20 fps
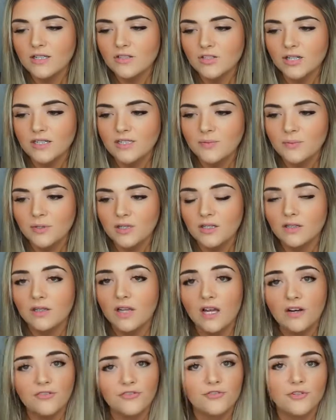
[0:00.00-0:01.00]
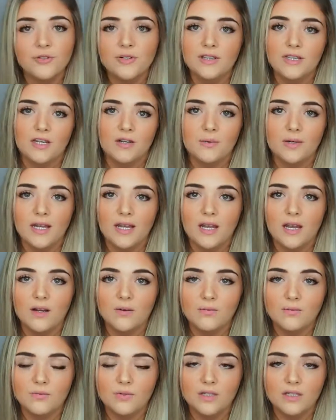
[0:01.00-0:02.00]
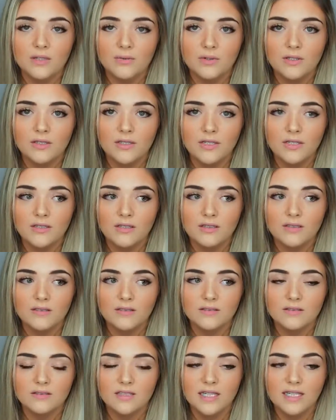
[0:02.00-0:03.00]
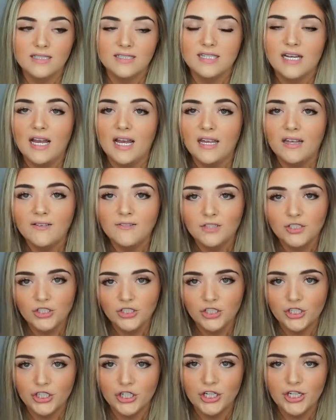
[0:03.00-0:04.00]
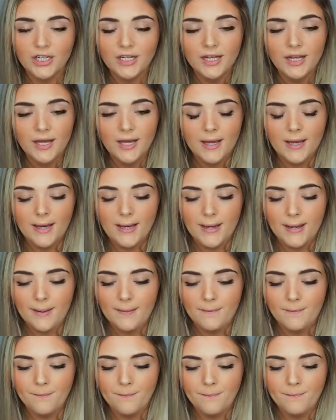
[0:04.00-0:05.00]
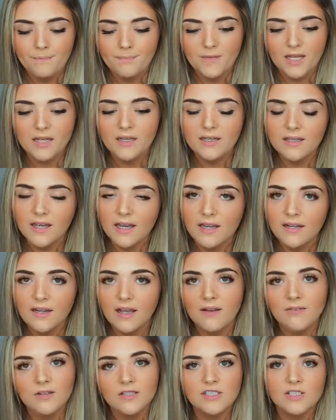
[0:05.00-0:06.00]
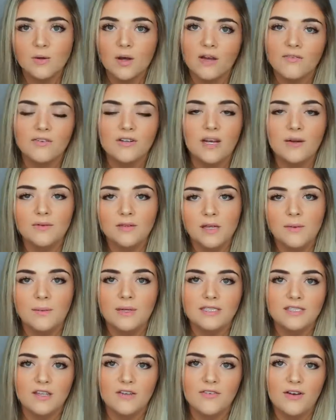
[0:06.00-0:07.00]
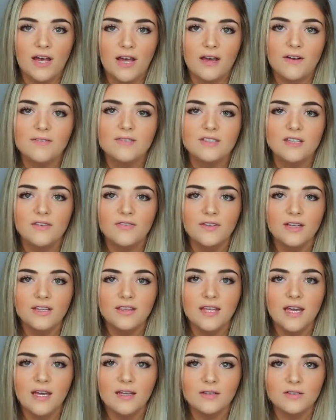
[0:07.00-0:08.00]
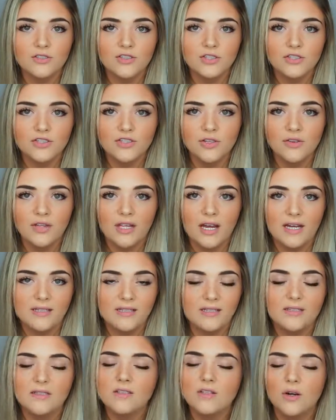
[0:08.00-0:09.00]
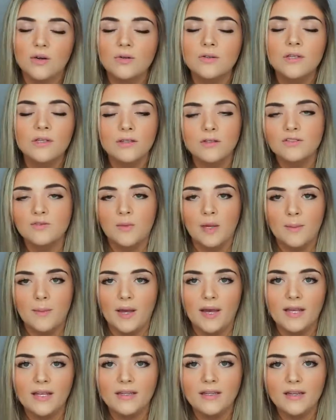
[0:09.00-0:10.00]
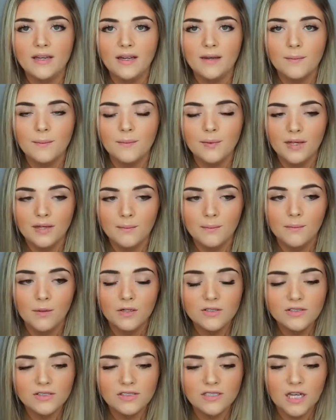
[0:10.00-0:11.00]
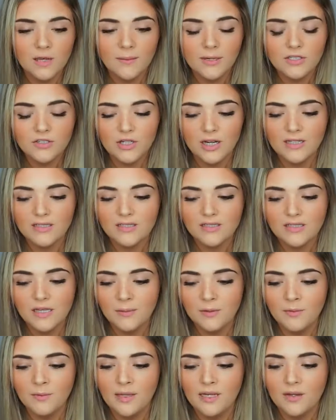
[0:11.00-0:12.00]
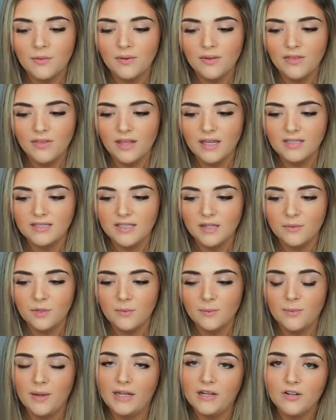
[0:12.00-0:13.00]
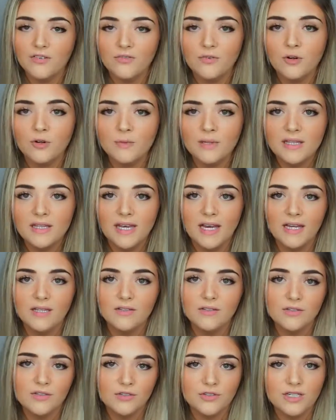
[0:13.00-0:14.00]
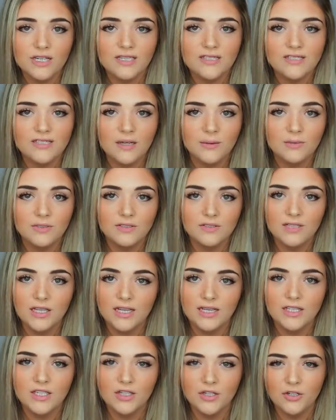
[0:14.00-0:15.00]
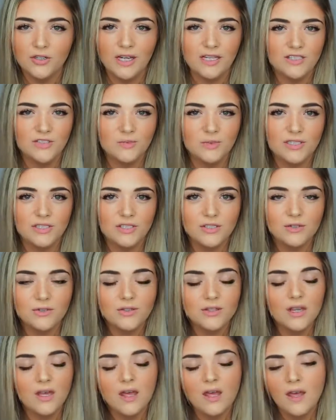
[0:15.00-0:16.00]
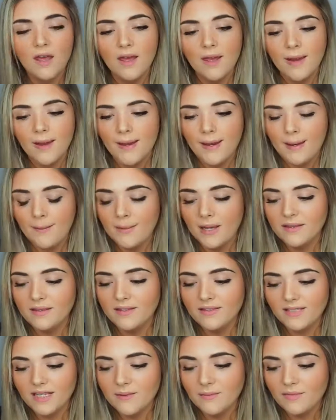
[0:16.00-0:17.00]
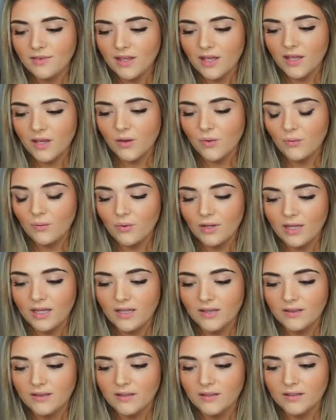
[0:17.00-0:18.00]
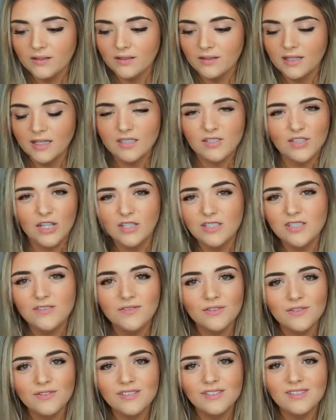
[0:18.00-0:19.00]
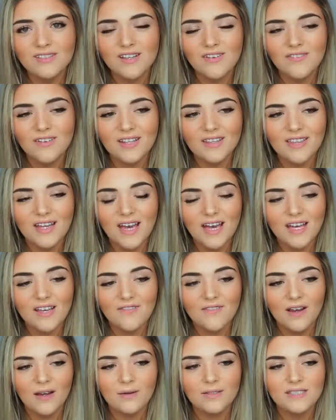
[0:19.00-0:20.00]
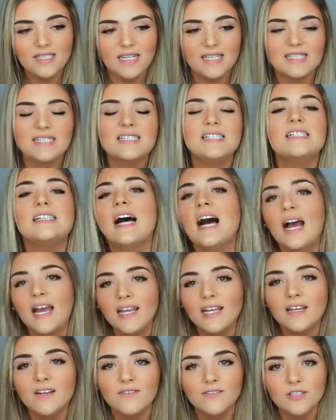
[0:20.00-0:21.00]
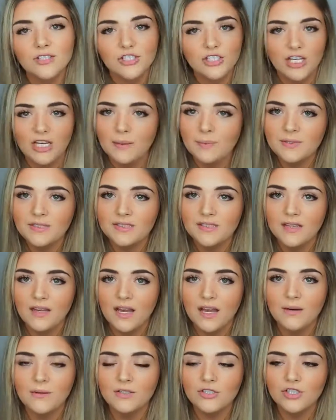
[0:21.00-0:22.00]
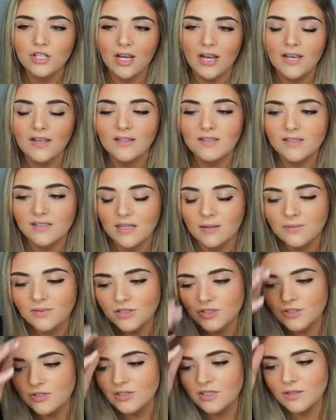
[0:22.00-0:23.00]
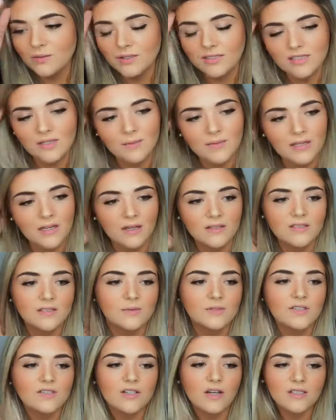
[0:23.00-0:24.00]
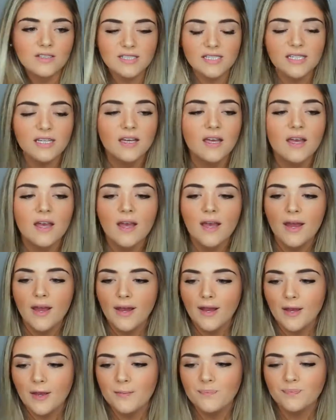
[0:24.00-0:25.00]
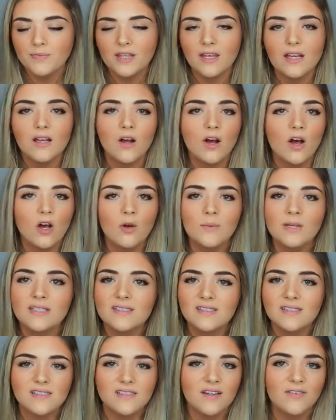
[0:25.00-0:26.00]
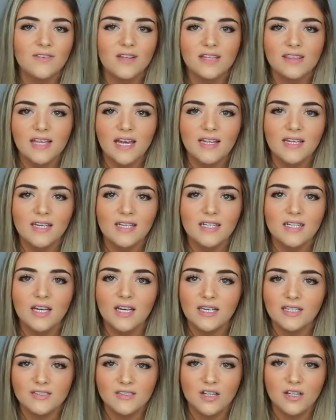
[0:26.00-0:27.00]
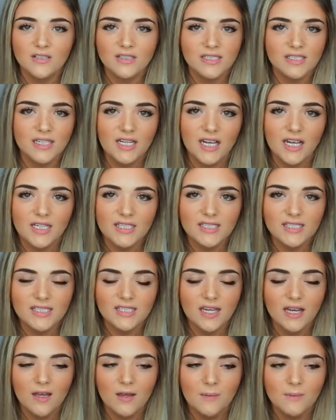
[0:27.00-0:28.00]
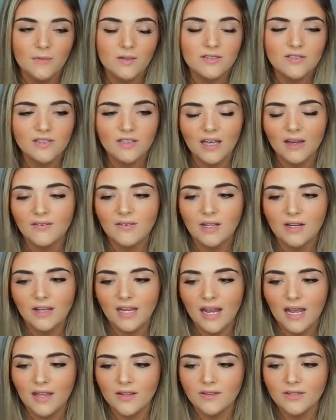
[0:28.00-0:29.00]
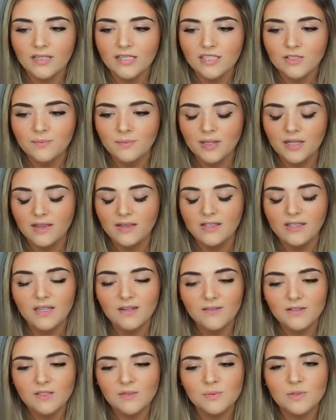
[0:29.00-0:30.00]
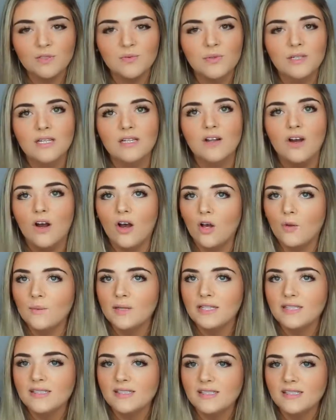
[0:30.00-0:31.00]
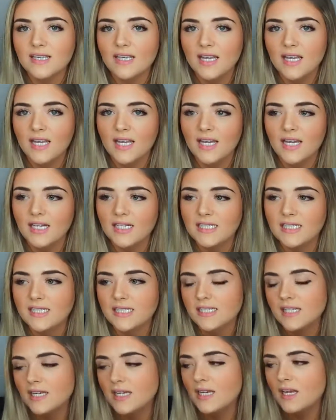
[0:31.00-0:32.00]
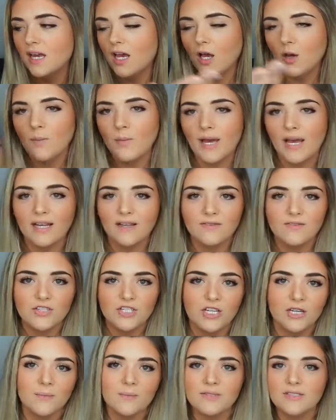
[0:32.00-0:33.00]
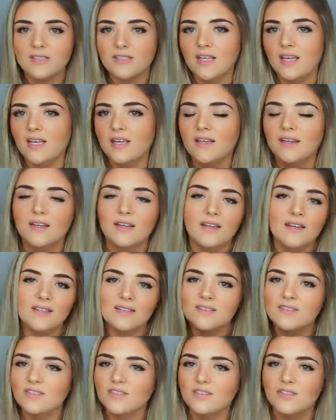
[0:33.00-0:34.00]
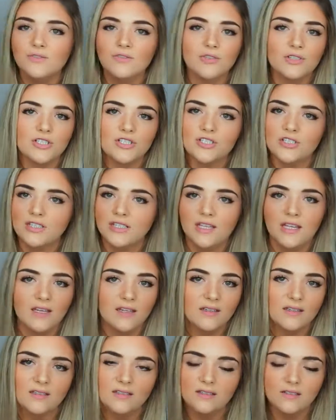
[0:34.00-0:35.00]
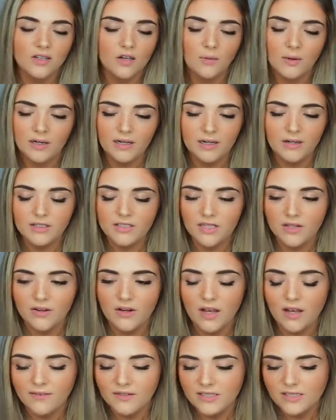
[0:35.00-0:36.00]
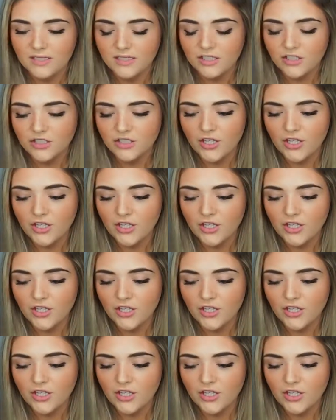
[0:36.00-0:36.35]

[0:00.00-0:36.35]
I tried to put a lot of fruit in there when I got really, really like dying for sugar. Um, and again, every so often I would let myself have stuff like that just so that I didn't totally lose my mind. But most of the time I tried to supplement it with things that were better for me, that had nutrients that would like cure that sweet tooth. Um, and the same thing with like salty foods and stuff like that. If I was like dying for chips, I would try and substitute it with something else that was salty, um, like almonds and stuff like that, like like salted nuts. Um, those still have a lot of calories, but the difference between almonds and a bag of chips. Like it's just nutritionally like nowhere near each other, obviously.